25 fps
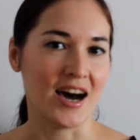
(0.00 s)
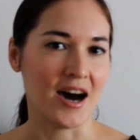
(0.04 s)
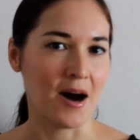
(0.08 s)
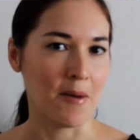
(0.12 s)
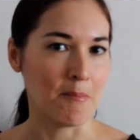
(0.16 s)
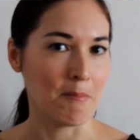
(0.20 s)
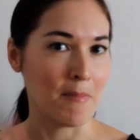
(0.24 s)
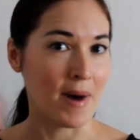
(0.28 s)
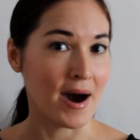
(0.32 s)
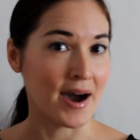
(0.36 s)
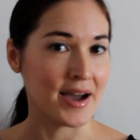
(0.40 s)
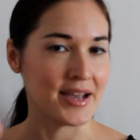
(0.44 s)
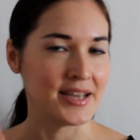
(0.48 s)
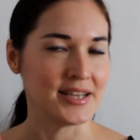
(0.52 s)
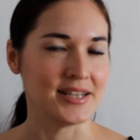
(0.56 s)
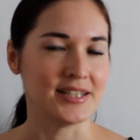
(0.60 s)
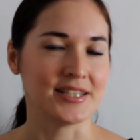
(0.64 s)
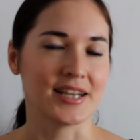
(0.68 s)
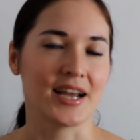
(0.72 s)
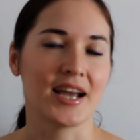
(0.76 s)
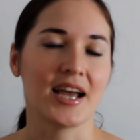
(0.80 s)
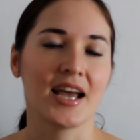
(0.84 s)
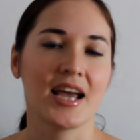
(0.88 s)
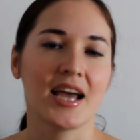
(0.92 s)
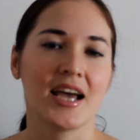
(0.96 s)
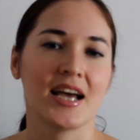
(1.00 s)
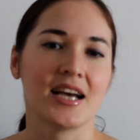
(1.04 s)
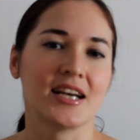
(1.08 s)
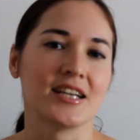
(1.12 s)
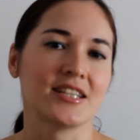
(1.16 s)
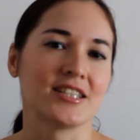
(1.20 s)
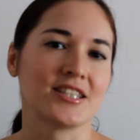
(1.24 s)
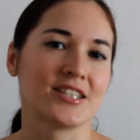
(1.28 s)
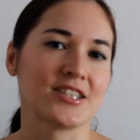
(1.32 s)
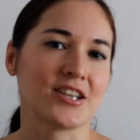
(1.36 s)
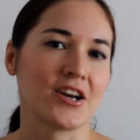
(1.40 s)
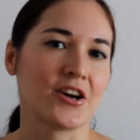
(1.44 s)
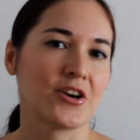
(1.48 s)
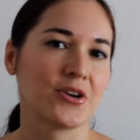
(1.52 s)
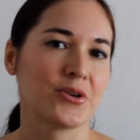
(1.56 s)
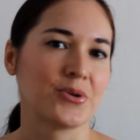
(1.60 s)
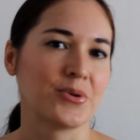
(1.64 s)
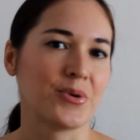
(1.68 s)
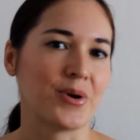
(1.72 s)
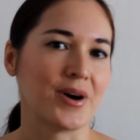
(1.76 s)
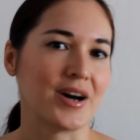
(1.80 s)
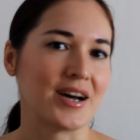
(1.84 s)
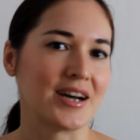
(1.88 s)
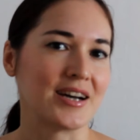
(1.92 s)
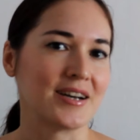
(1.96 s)
mind,
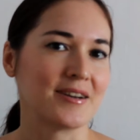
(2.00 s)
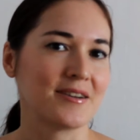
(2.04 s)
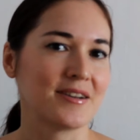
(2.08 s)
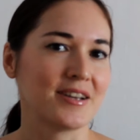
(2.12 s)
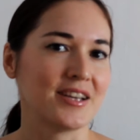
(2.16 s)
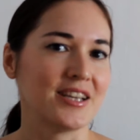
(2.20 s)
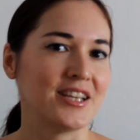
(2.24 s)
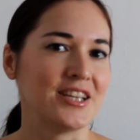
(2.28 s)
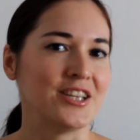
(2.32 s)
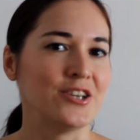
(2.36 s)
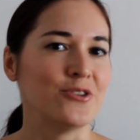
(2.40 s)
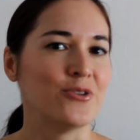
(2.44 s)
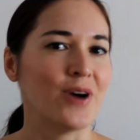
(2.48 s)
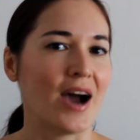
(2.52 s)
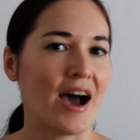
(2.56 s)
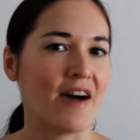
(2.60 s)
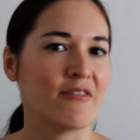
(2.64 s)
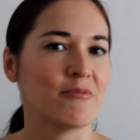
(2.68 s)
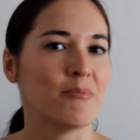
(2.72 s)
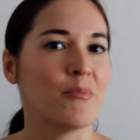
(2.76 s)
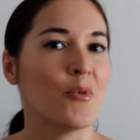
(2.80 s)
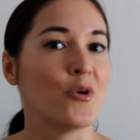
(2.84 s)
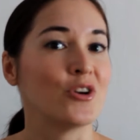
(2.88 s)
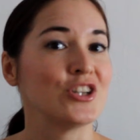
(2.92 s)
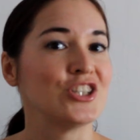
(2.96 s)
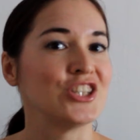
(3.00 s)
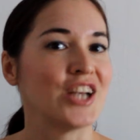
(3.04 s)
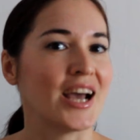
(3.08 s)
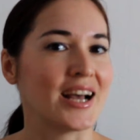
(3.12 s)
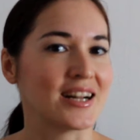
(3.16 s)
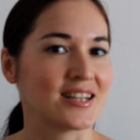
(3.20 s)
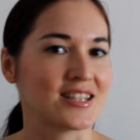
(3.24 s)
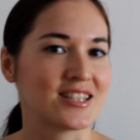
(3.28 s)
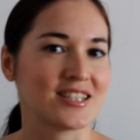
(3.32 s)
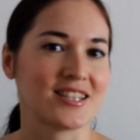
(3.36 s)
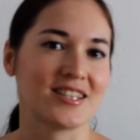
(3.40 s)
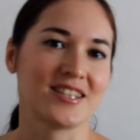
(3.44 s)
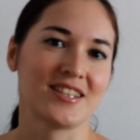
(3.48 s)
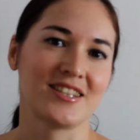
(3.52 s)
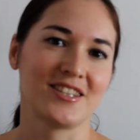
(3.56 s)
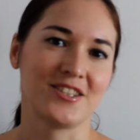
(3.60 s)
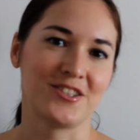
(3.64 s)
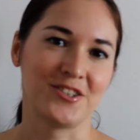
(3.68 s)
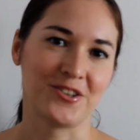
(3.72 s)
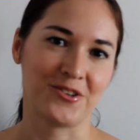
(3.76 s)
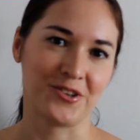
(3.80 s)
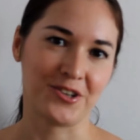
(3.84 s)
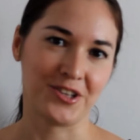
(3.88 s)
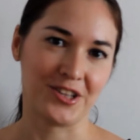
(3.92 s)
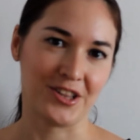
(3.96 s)
so you have more chance
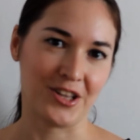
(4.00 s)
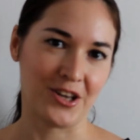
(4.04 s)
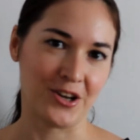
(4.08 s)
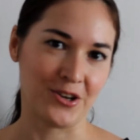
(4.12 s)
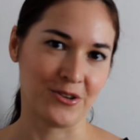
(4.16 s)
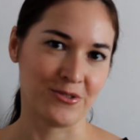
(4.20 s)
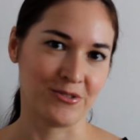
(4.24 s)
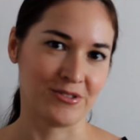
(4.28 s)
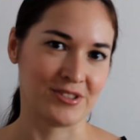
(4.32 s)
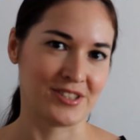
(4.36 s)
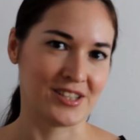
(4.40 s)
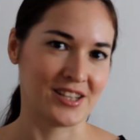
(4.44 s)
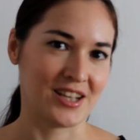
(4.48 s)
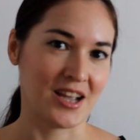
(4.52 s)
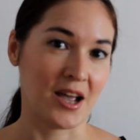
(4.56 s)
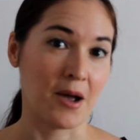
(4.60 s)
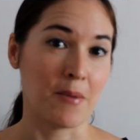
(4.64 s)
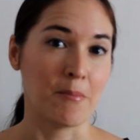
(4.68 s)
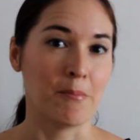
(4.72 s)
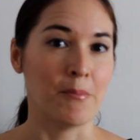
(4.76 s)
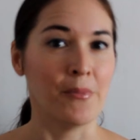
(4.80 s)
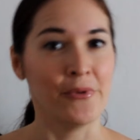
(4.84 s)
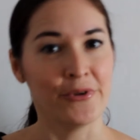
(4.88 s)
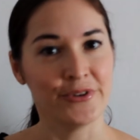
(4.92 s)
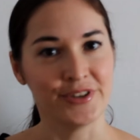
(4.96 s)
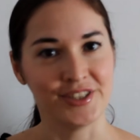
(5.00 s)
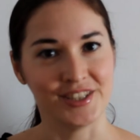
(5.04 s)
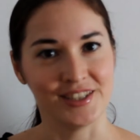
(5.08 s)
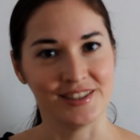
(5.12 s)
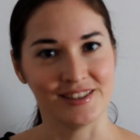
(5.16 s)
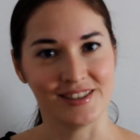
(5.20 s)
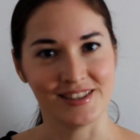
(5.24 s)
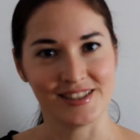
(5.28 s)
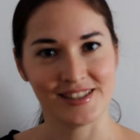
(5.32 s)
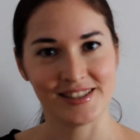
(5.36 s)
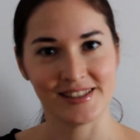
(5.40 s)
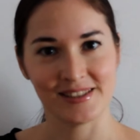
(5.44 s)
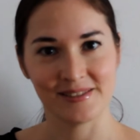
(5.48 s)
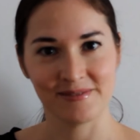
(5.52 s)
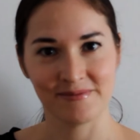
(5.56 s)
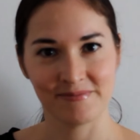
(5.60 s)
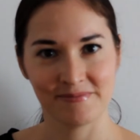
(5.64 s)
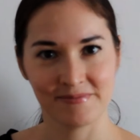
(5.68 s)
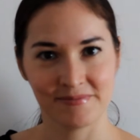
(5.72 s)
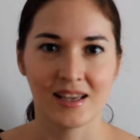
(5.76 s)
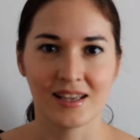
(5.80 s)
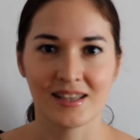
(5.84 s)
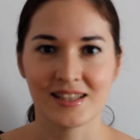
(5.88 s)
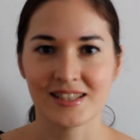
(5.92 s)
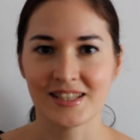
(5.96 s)
to close more deals.
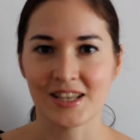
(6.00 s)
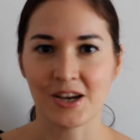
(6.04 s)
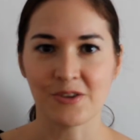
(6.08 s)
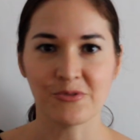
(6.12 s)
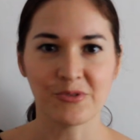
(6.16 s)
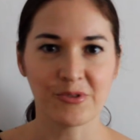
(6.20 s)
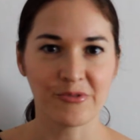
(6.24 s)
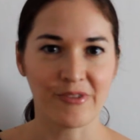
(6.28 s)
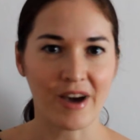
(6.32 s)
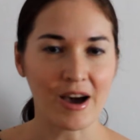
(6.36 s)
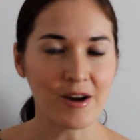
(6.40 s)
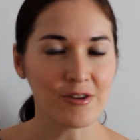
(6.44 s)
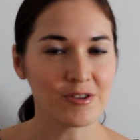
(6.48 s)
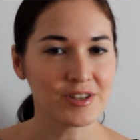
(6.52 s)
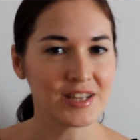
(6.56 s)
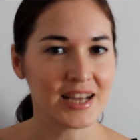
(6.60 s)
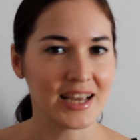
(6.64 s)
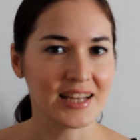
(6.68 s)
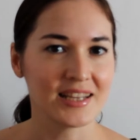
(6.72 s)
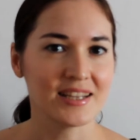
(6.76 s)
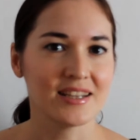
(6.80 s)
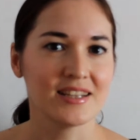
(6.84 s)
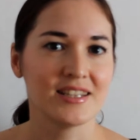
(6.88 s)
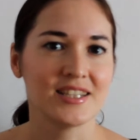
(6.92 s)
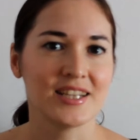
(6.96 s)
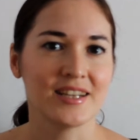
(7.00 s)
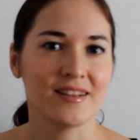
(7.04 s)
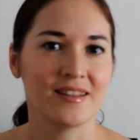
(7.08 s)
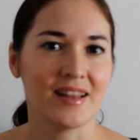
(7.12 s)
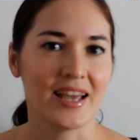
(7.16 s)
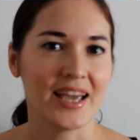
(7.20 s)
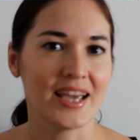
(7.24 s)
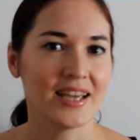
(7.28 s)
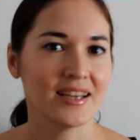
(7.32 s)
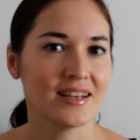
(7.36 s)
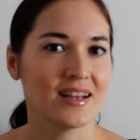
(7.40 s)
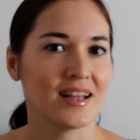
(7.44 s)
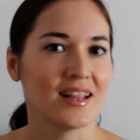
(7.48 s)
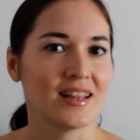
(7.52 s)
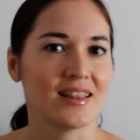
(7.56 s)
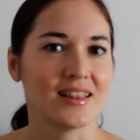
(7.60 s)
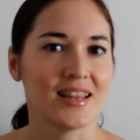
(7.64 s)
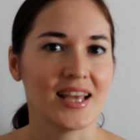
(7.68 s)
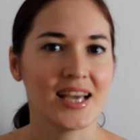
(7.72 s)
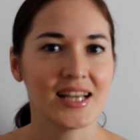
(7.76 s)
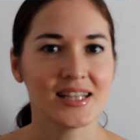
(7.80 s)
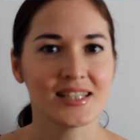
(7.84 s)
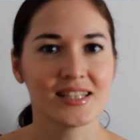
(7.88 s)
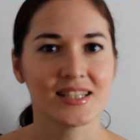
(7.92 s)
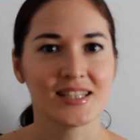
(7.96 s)
So without any delay,
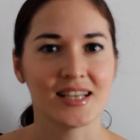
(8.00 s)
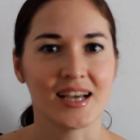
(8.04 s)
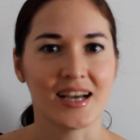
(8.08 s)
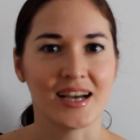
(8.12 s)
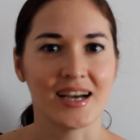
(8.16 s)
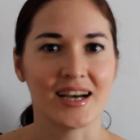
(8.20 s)
let's